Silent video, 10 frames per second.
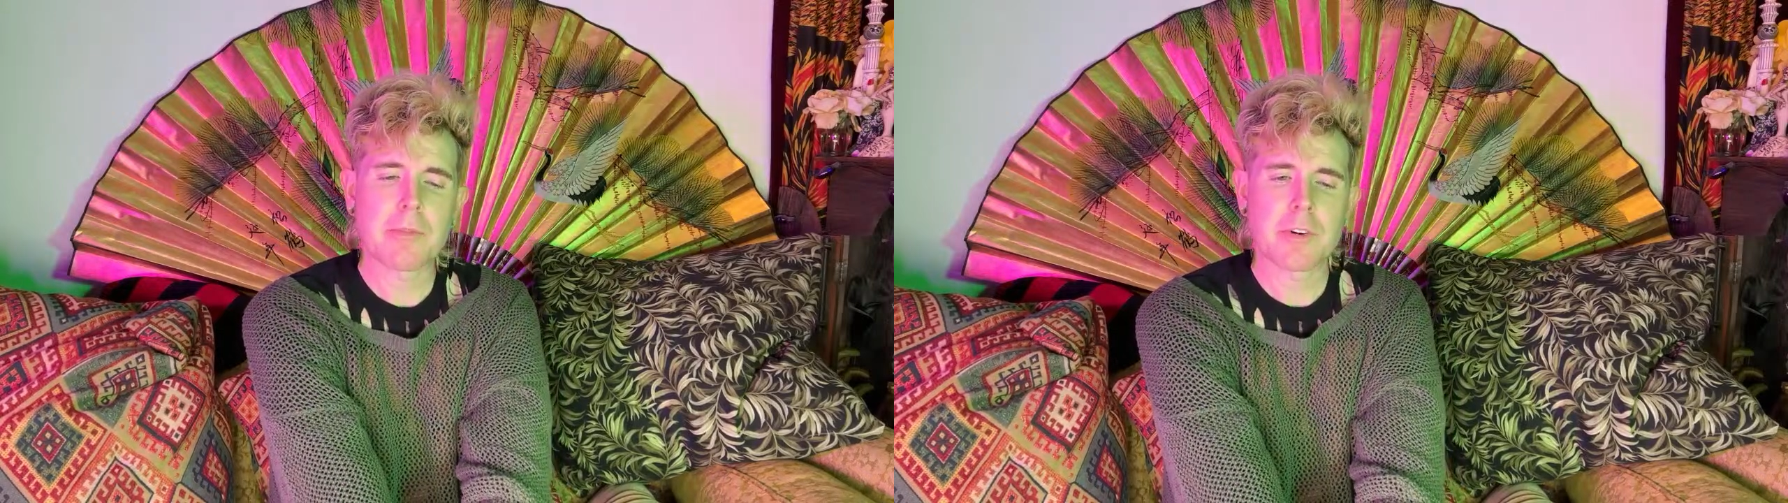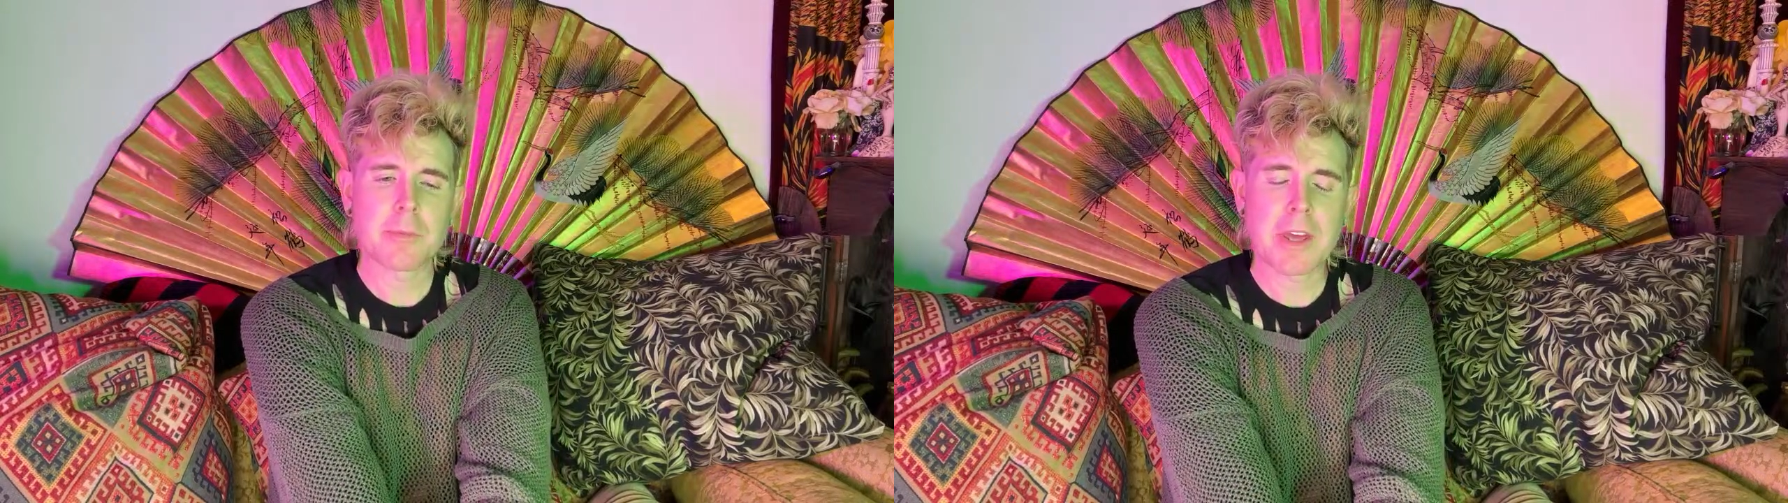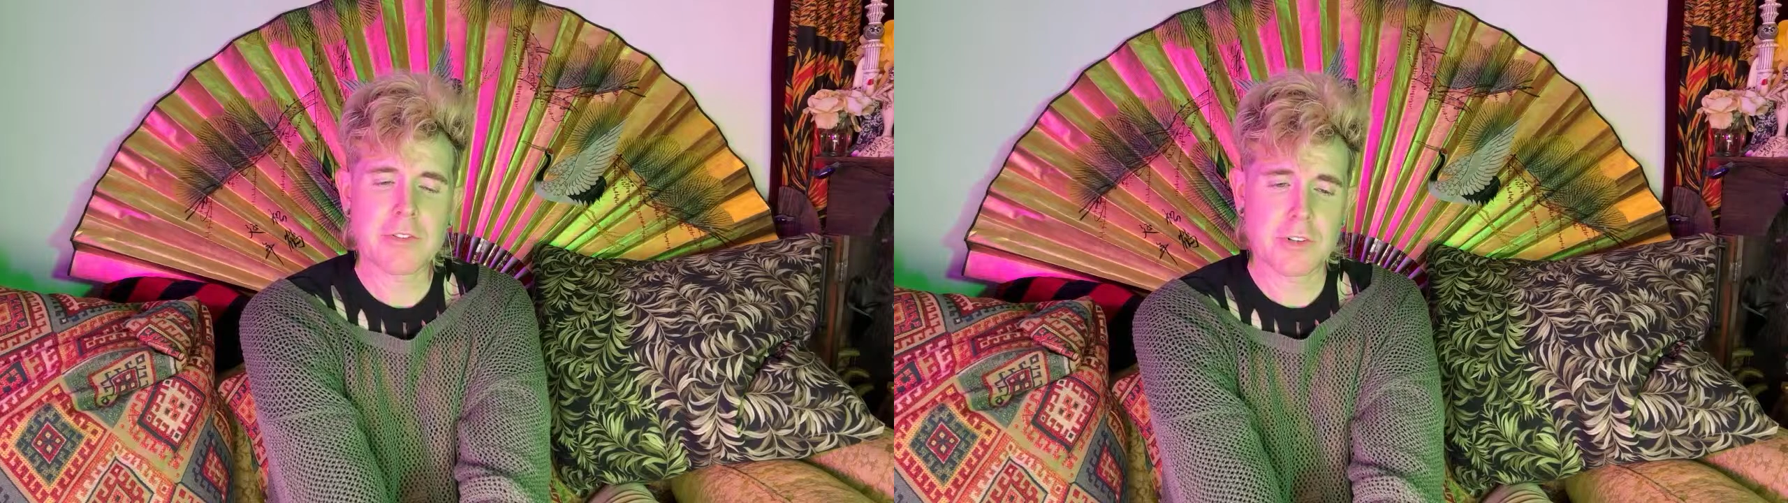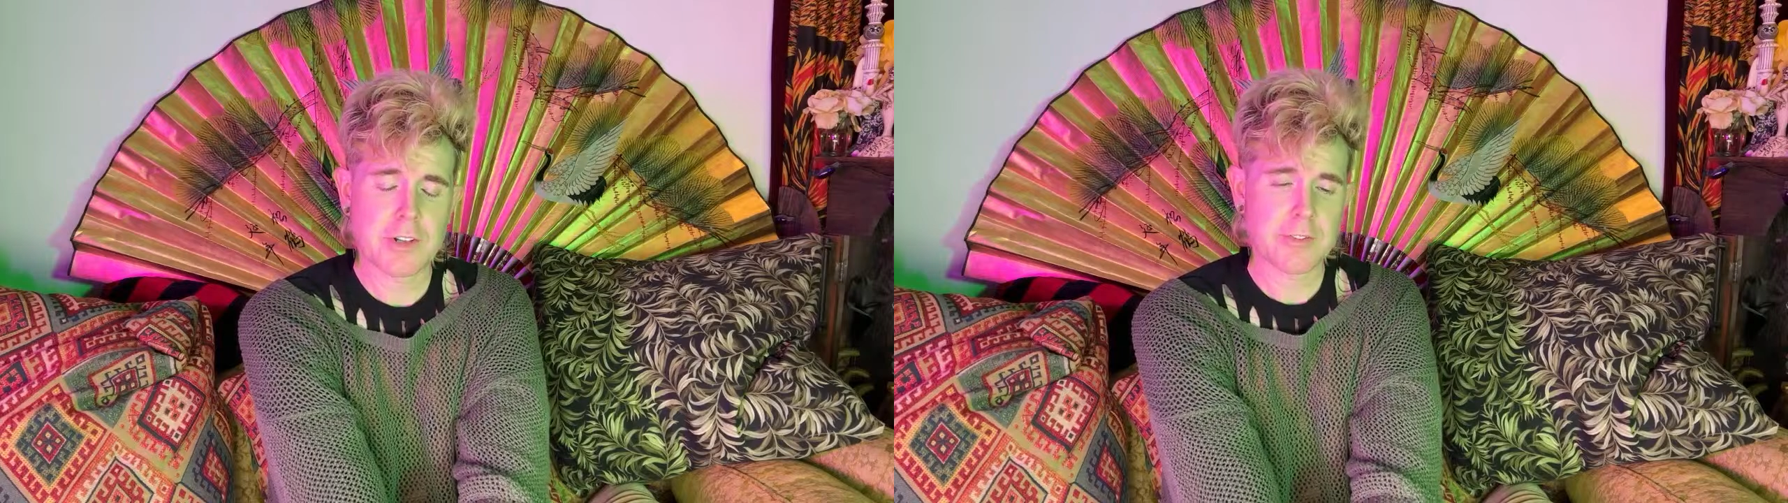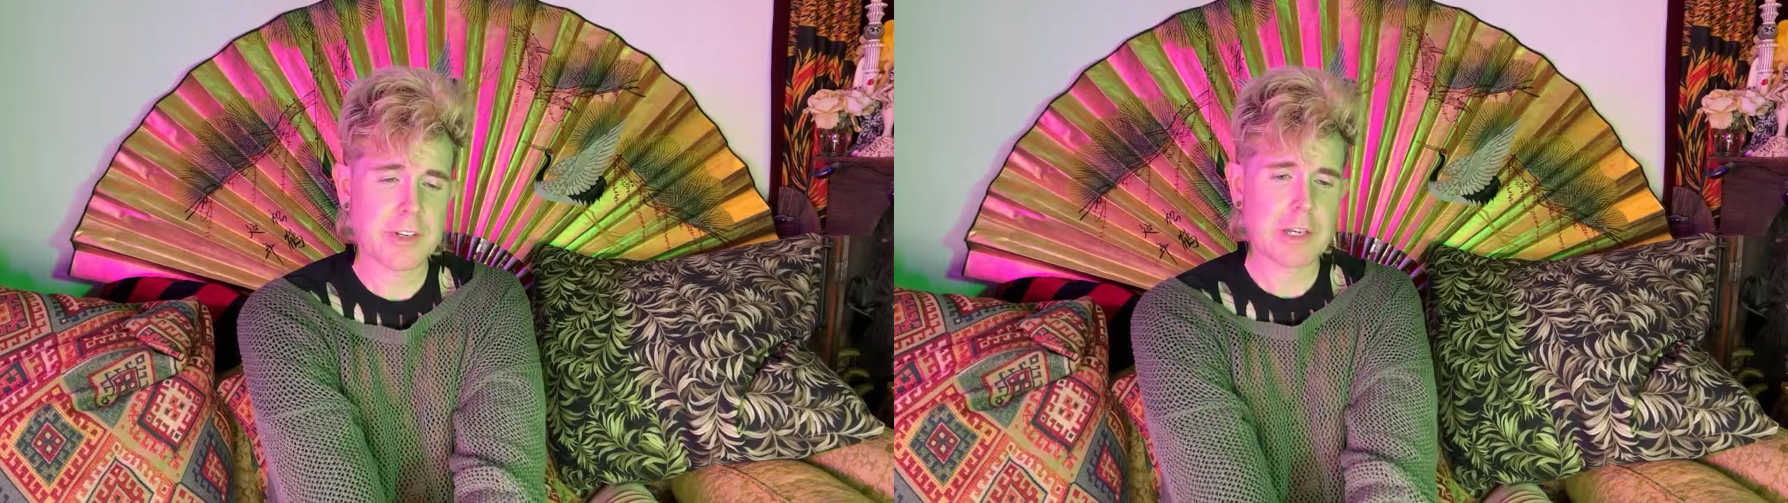from
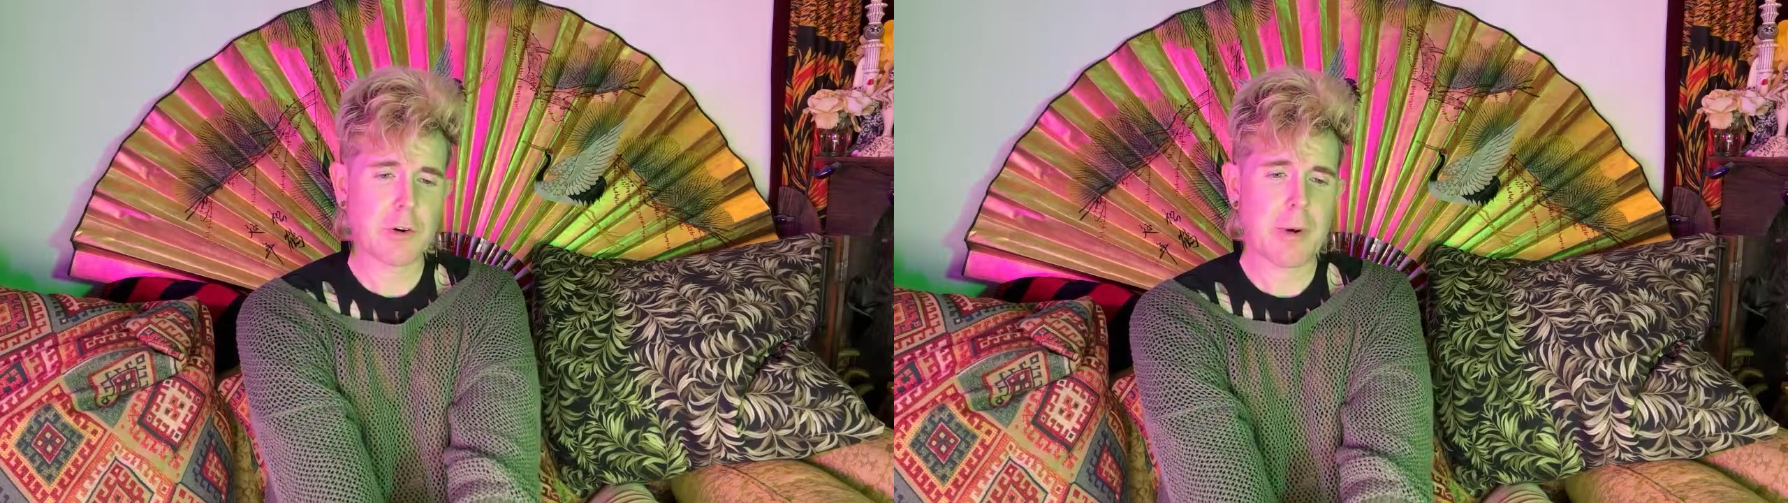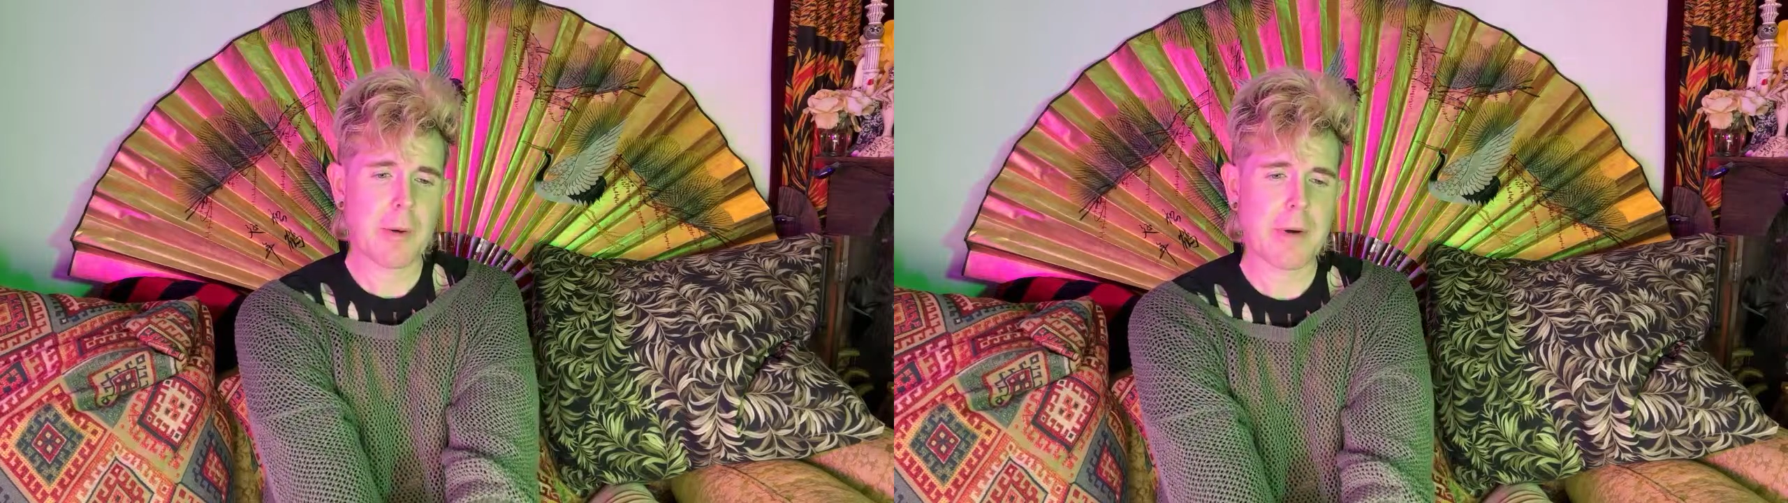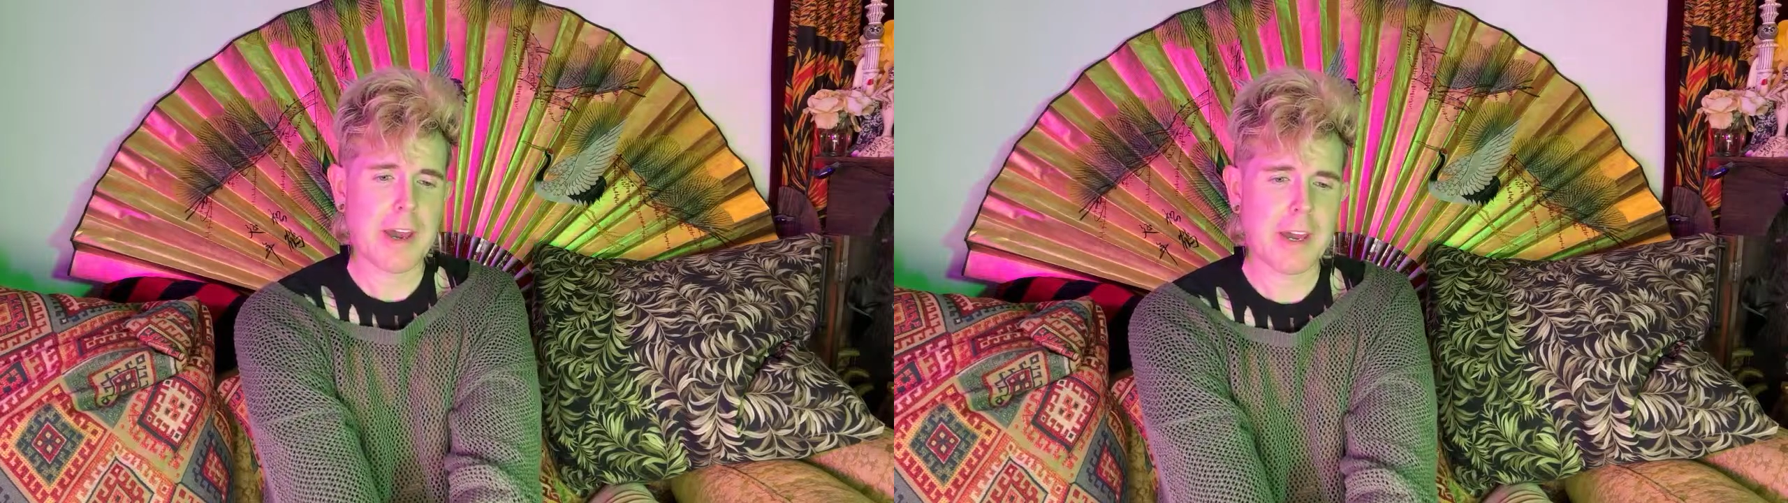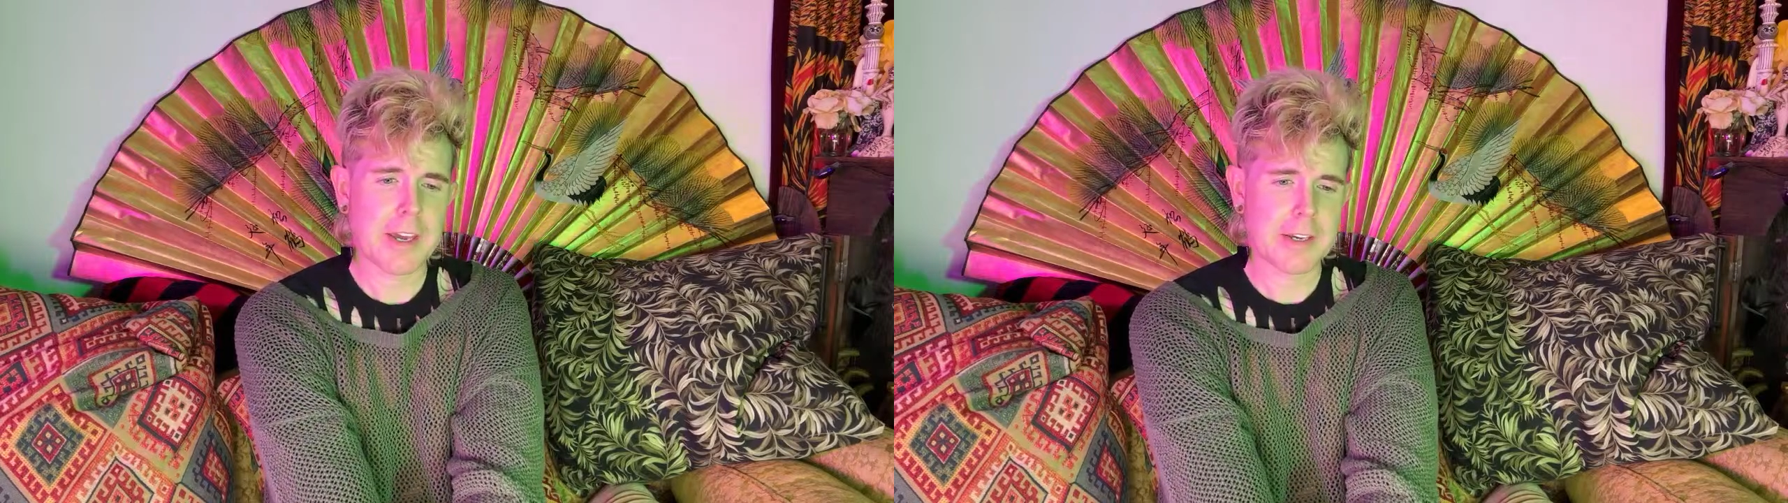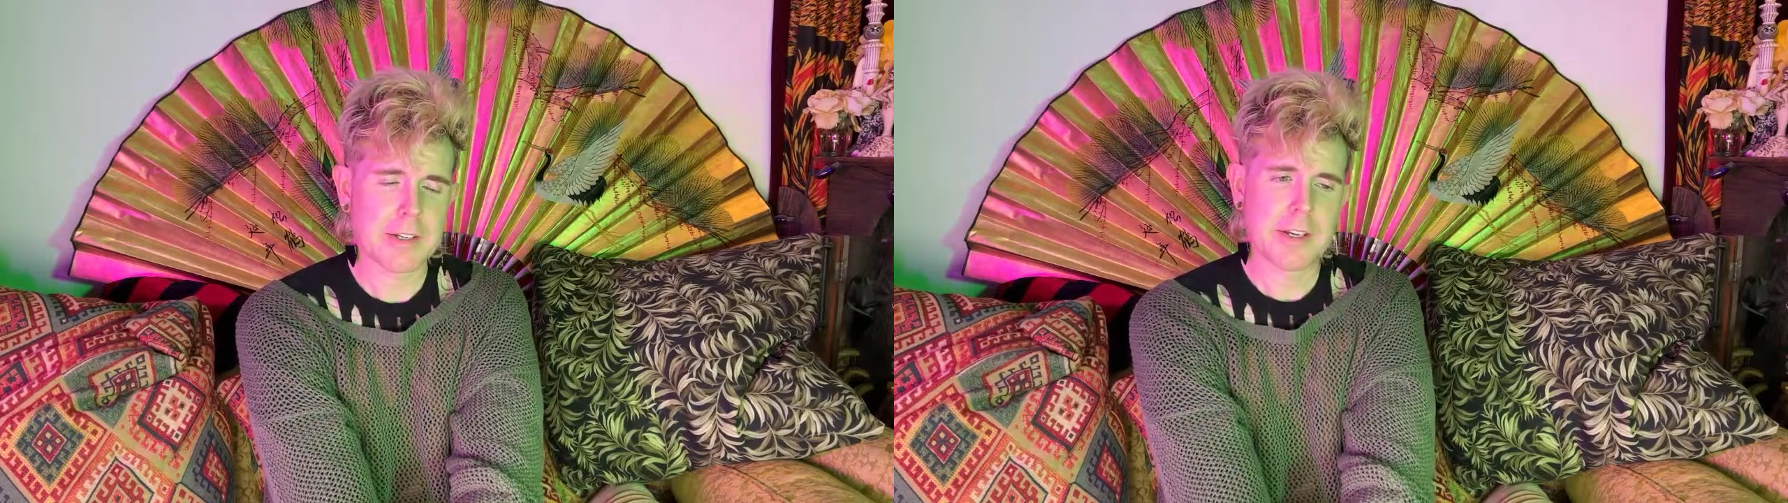yesterday's video about
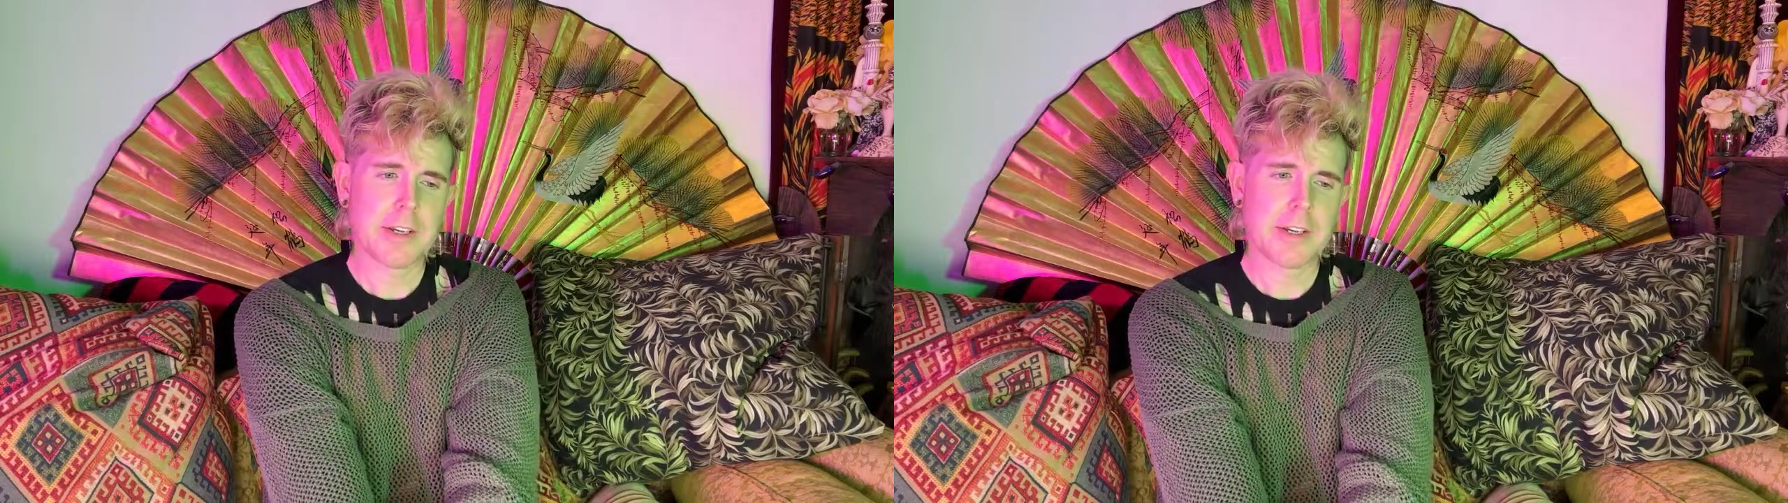my